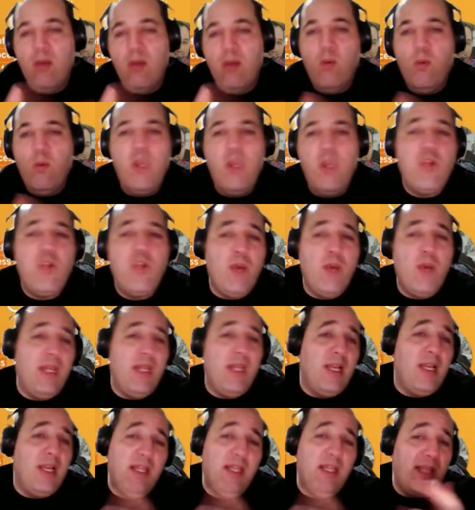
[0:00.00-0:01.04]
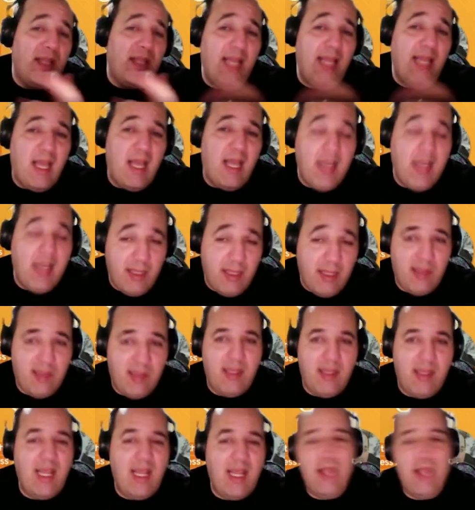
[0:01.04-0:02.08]
Which one hurts
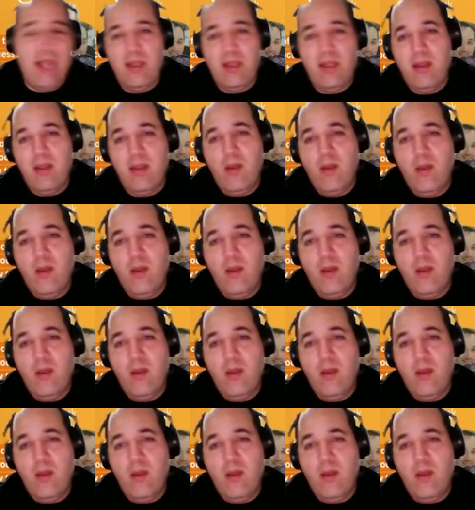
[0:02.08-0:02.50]
the less?